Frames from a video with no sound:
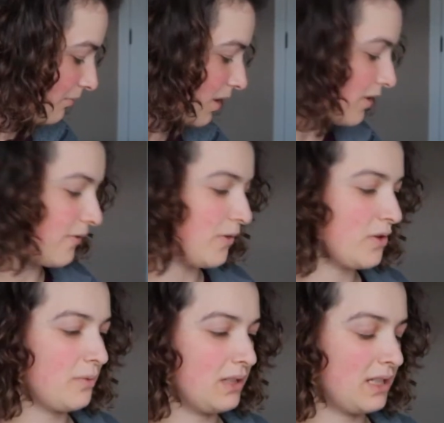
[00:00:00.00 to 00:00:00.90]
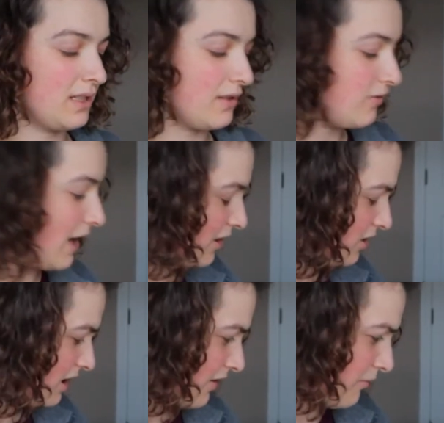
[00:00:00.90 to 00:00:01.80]
The first one is, you
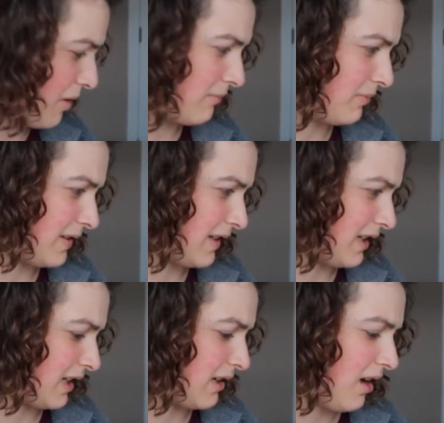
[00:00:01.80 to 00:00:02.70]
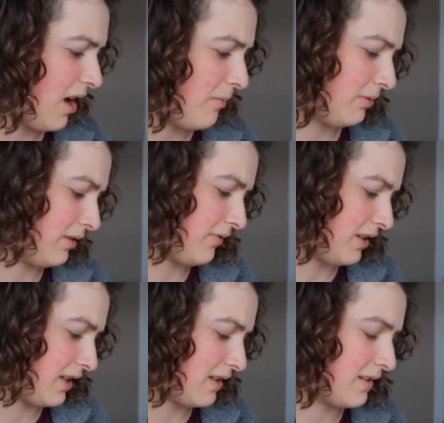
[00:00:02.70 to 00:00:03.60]
actually have probably seen a couple of
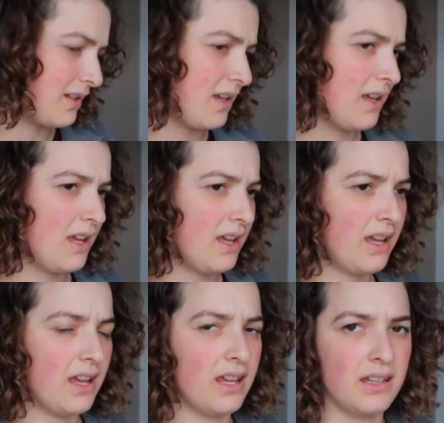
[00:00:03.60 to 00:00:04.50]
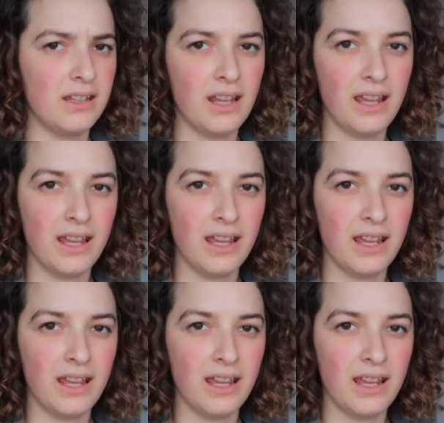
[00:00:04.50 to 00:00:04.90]
these in